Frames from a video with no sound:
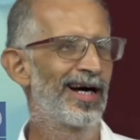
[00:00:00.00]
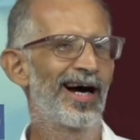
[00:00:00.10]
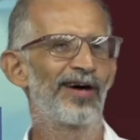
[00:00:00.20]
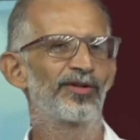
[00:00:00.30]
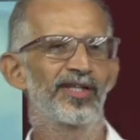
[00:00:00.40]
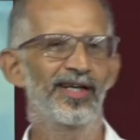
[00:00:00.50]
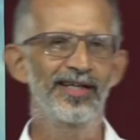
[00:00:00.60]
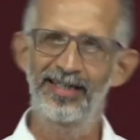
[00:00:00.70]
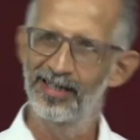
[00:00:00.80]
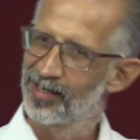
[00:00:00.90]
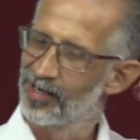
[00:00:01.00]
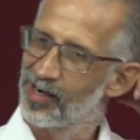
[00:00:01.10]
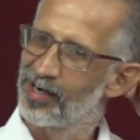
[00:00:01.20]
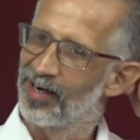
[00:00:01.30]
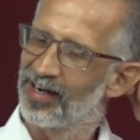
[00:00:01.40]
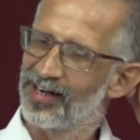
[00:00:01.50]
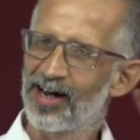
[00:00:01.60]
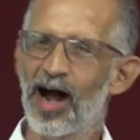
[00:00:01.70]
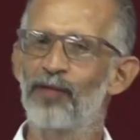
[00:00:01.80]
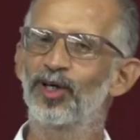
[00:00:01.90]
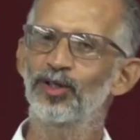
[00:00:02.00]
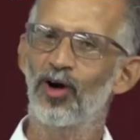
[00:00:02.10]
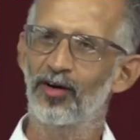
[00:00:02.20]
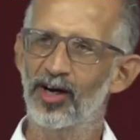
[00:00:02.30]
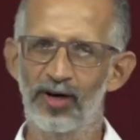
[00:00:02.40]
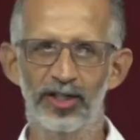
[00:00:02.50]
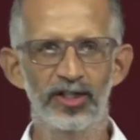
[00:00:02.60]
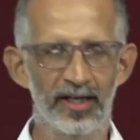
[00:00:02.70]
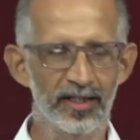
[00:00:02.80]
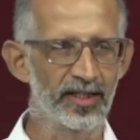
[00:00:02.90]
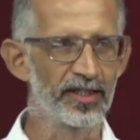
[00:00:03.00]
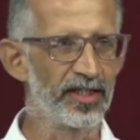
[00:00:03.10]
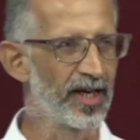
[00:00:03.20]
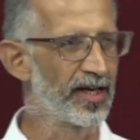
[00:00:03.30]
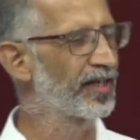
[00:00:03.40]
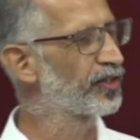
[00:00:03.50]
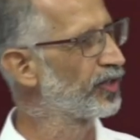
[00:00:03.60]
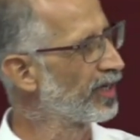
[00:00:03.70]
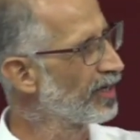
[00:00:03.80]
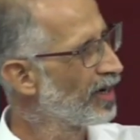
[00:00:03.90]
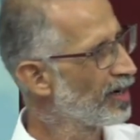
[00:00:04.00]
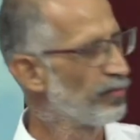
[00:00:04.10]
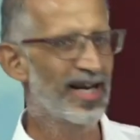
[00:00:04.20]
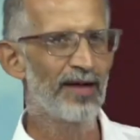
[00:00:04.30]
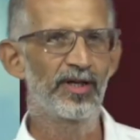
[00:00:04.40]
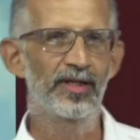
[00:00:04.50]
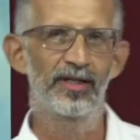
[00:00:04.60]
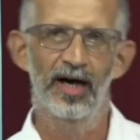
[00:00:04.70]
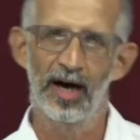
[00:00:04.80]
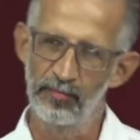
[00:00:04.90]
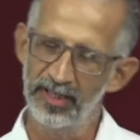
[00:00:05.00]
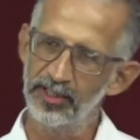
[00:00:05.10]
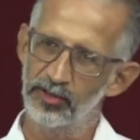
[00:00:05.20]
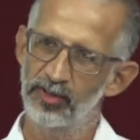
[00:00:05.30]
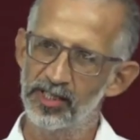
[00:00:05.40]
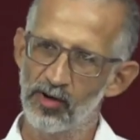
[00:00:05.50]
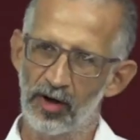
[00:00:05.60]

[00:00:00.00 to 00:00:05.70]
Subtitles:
I would say, I'm going to talk a lot about genetics and DNA today, but I'm a mixed-race